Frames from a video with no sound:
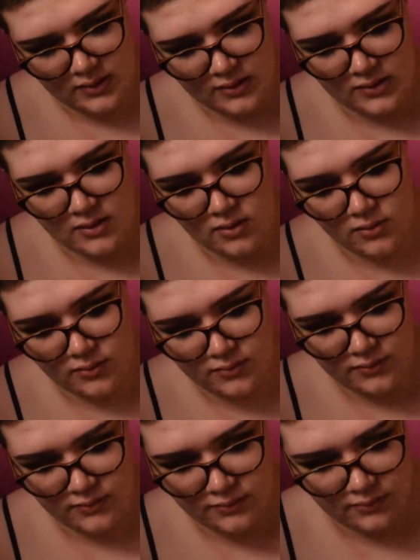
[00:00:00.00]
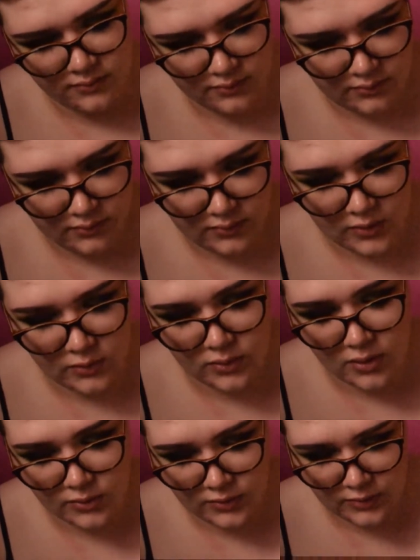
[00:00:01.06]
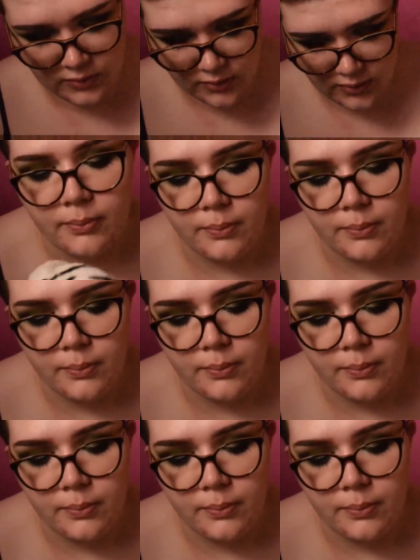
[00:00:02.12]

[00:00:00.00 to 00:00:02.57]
So, who knows.